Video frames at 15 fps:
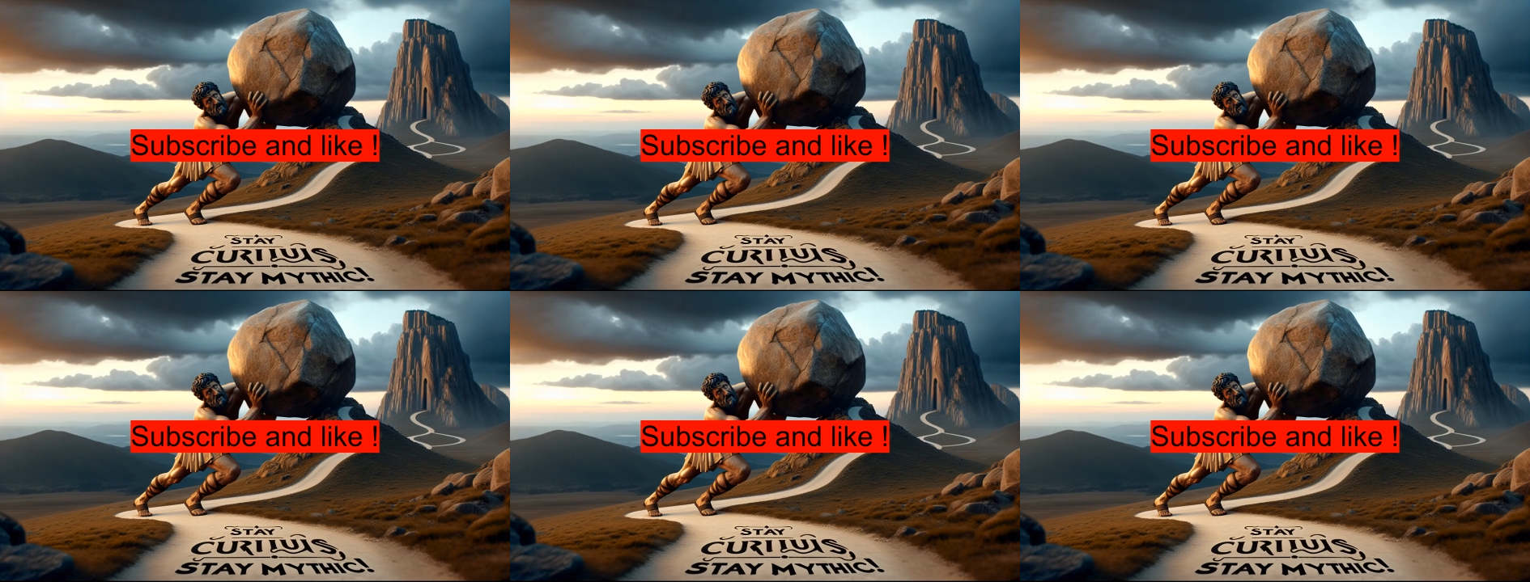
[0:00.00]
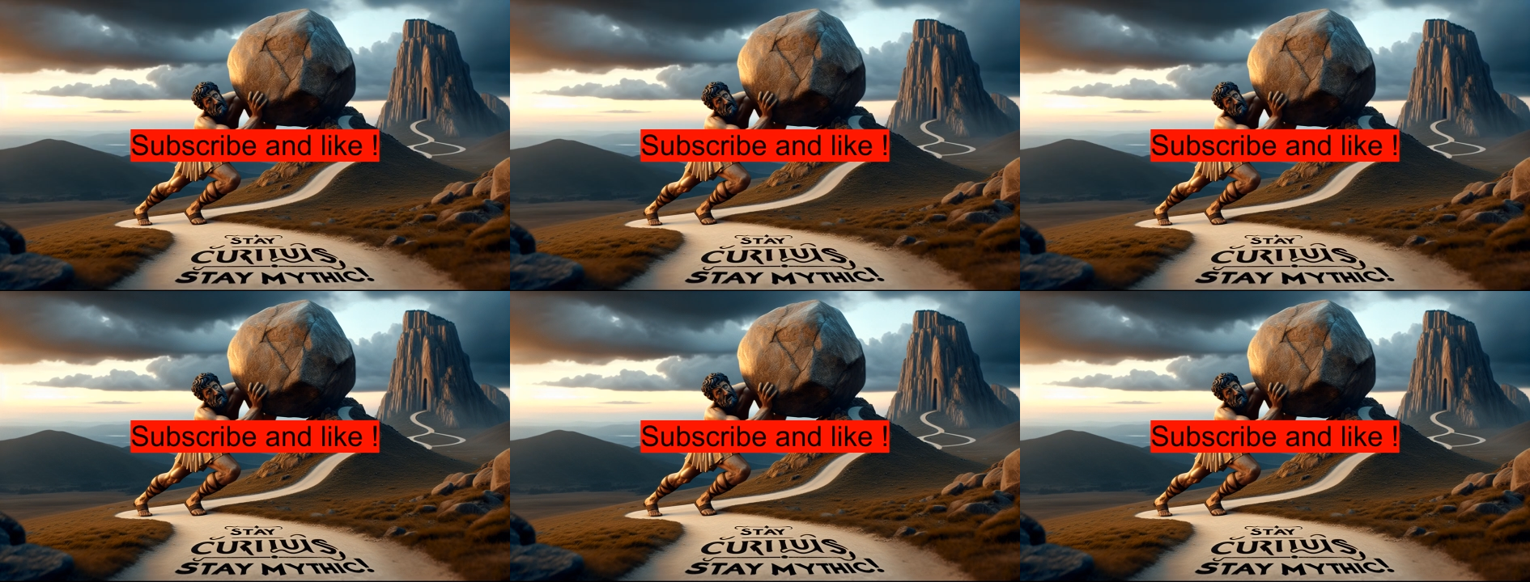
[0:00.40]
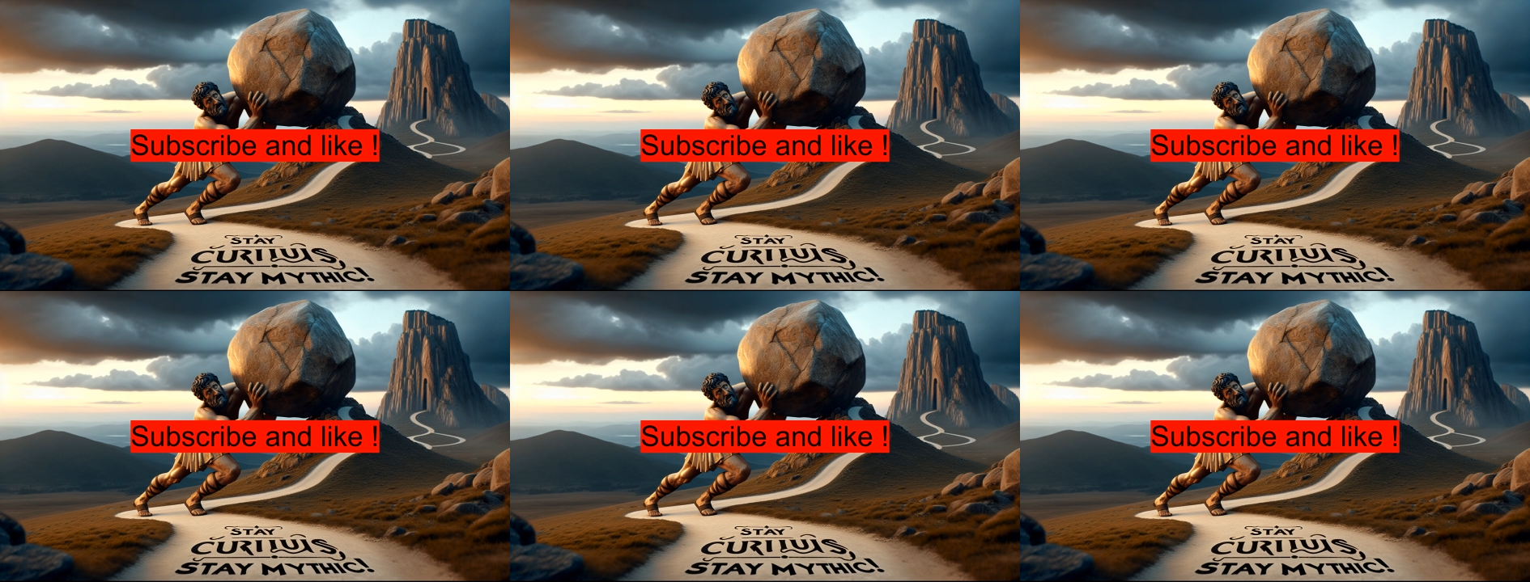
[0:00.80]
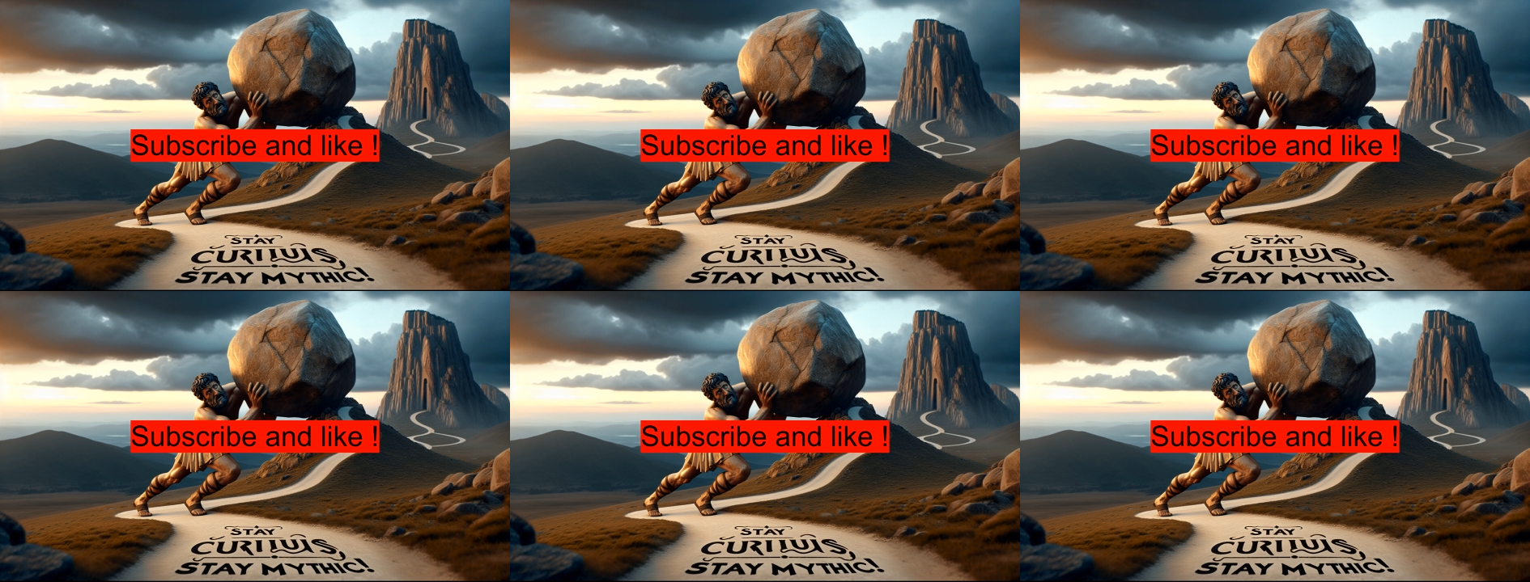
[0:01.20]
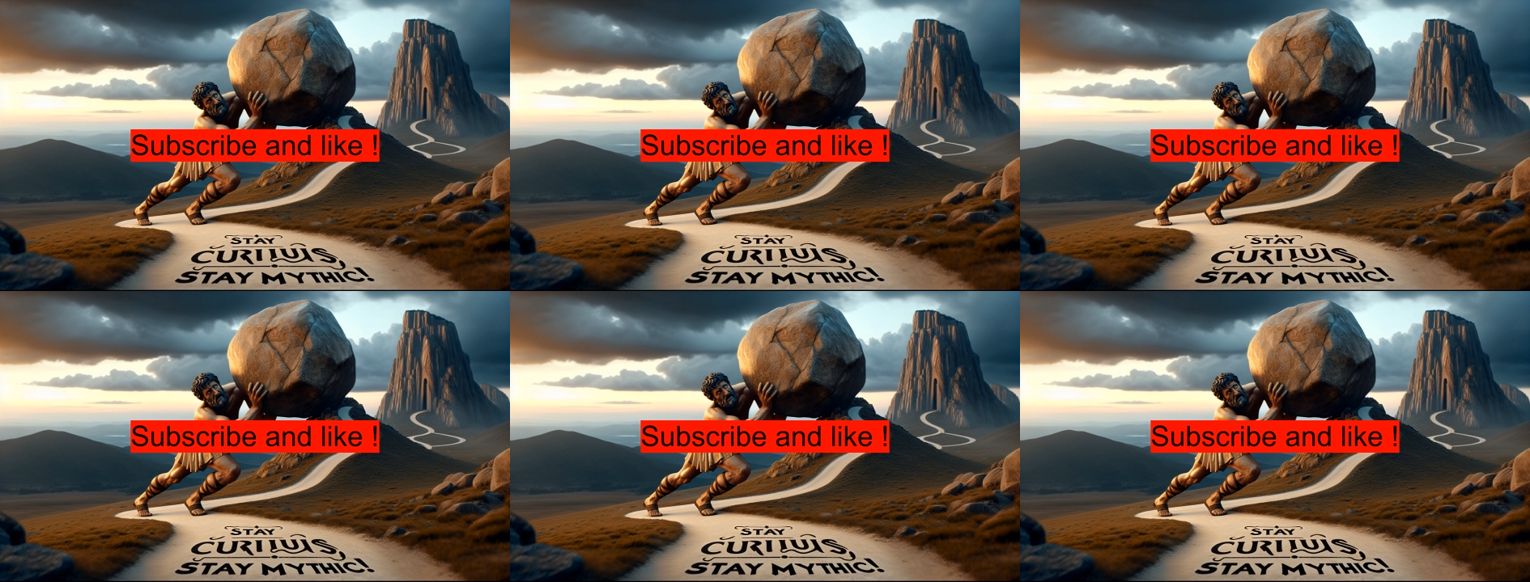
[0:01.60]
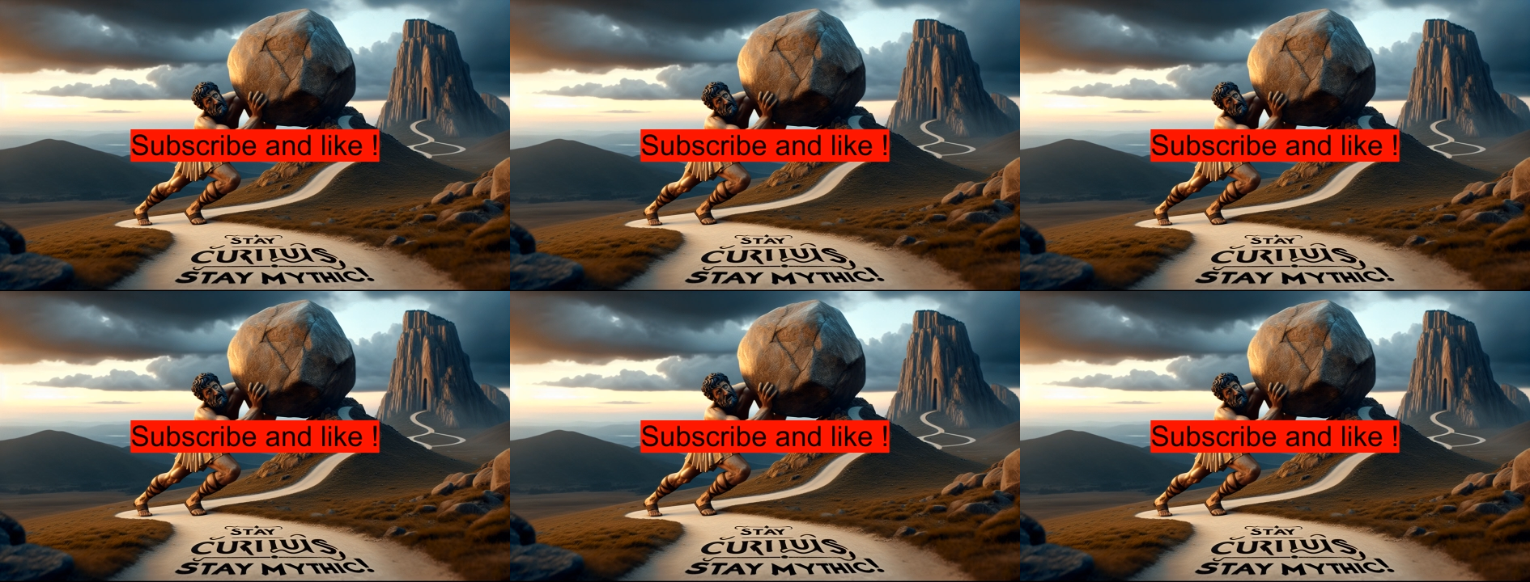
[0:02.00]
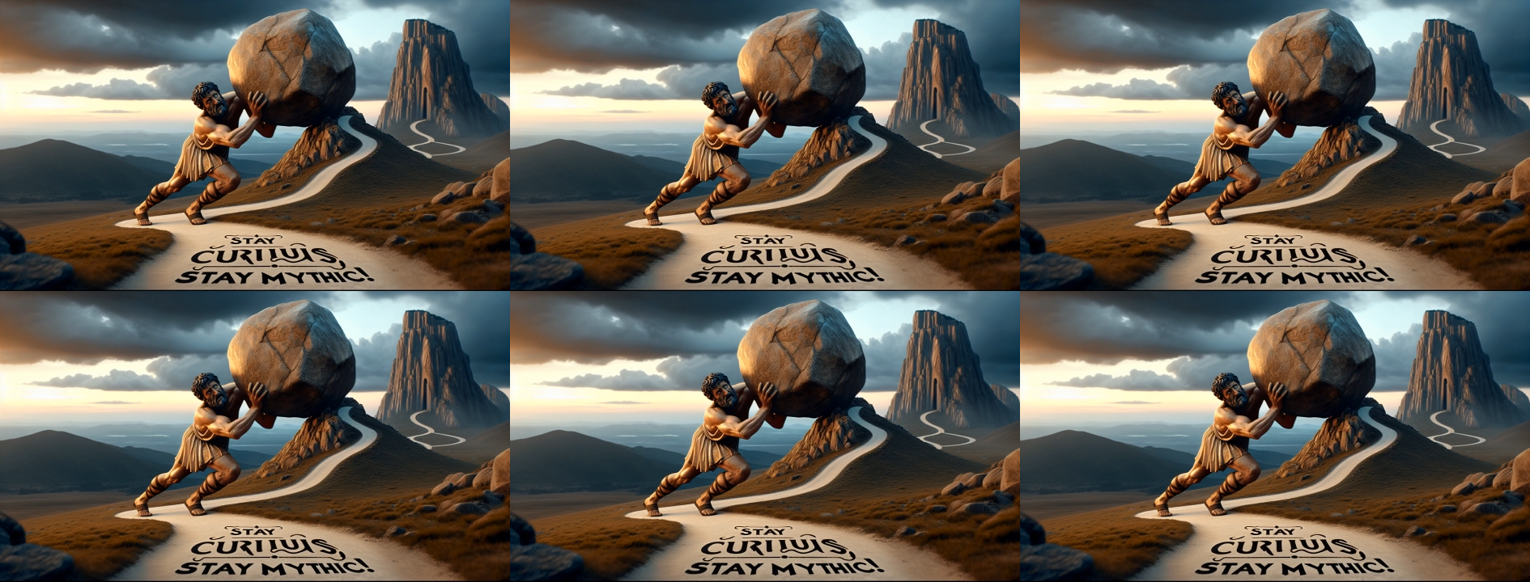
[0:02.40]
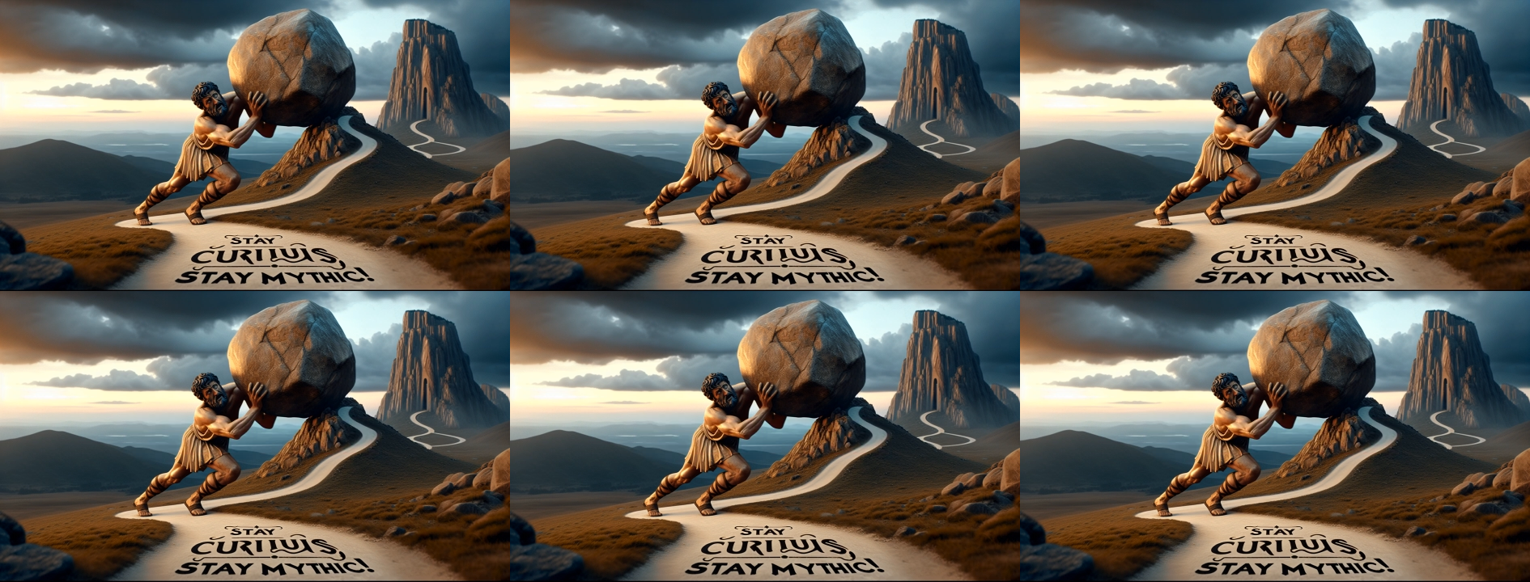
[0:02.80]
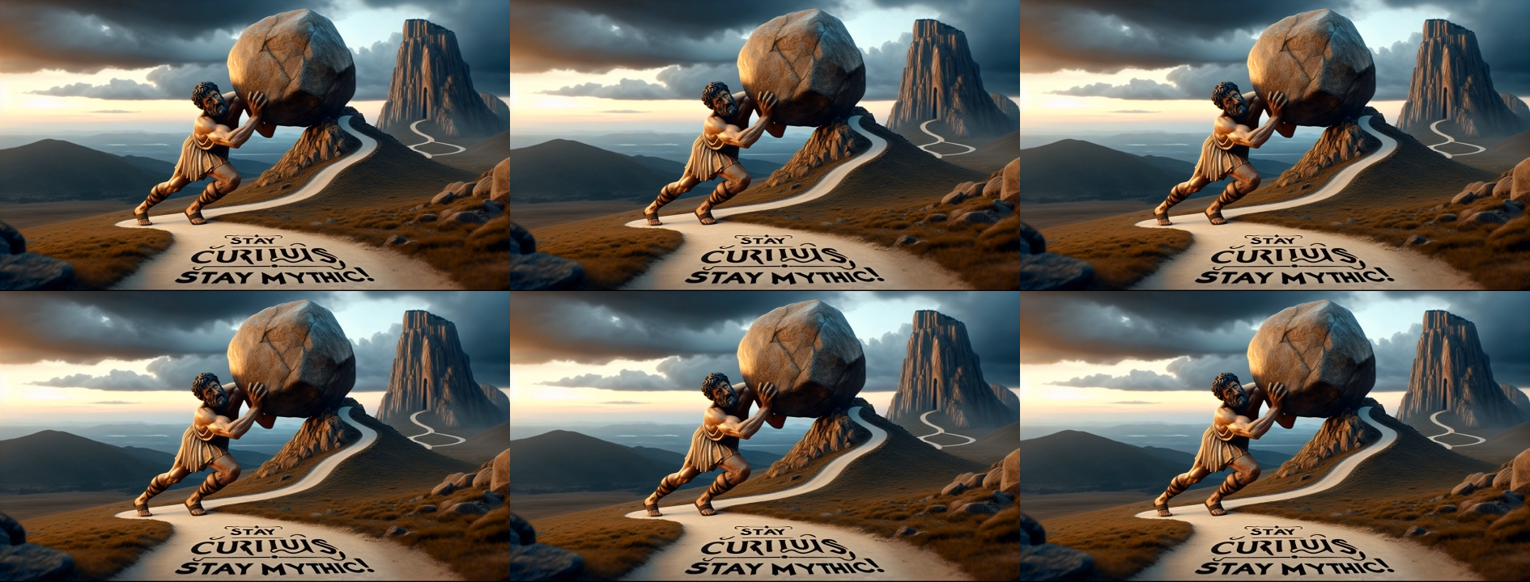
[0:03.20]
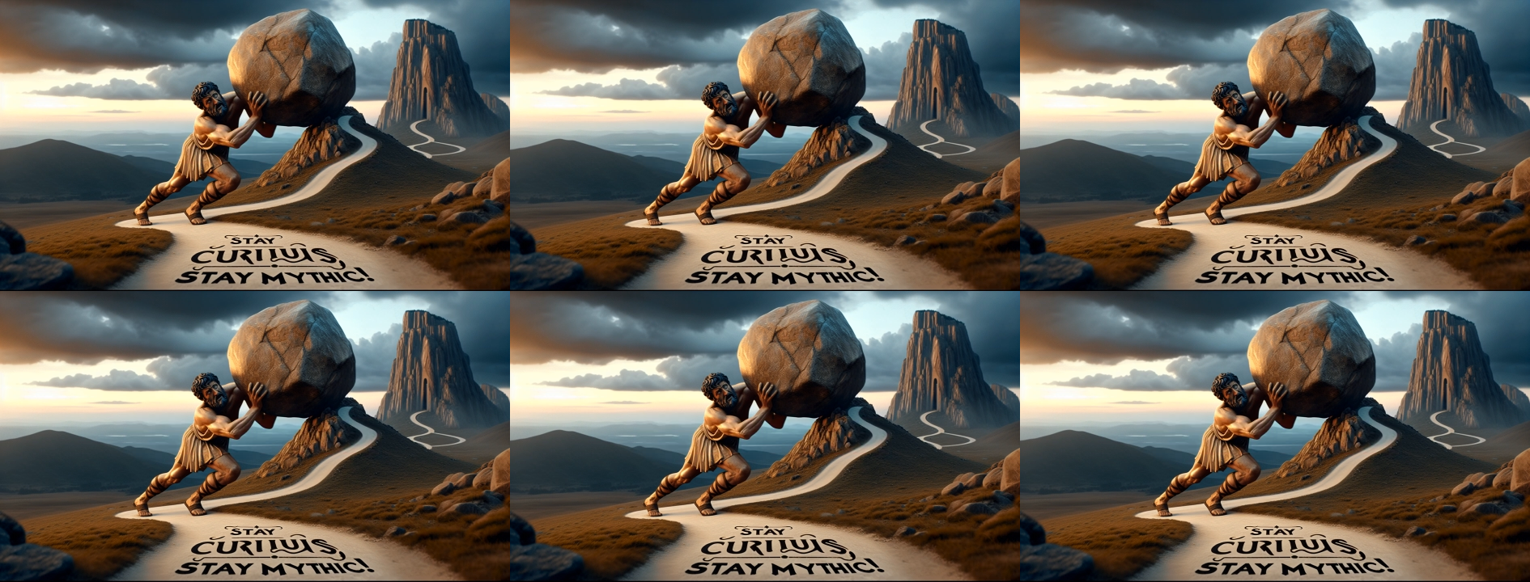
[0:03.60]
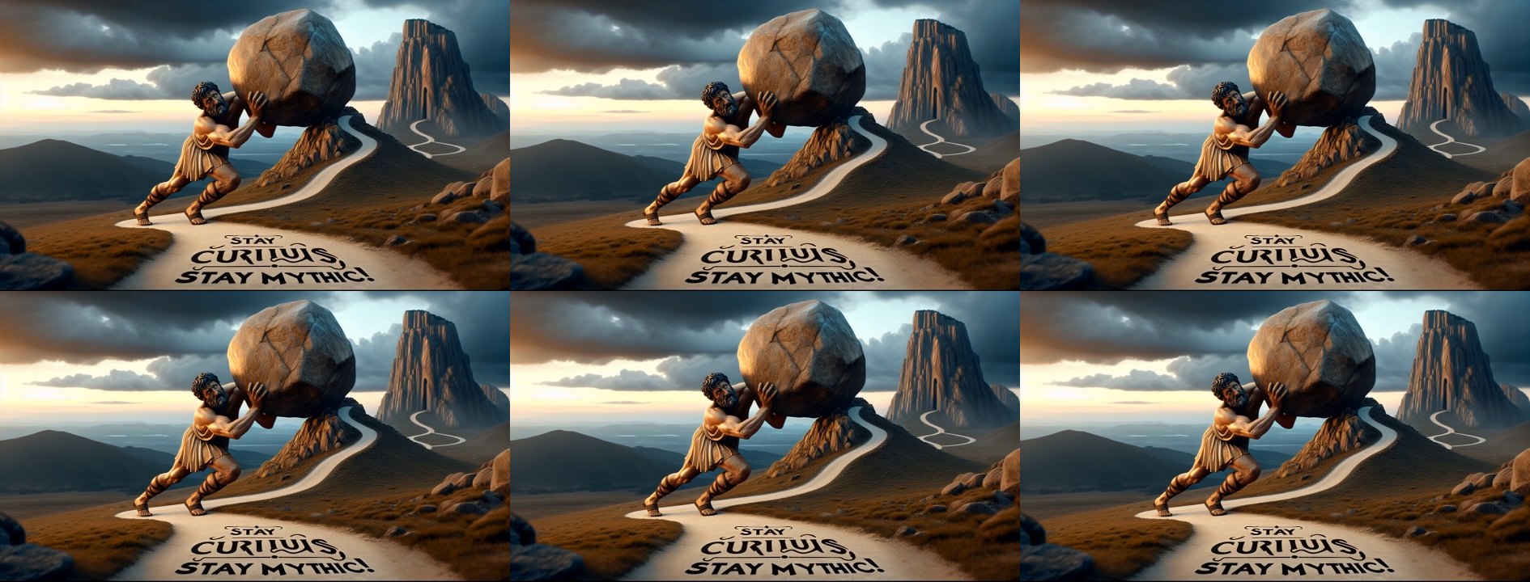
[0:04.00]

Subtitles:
(no speaker visible)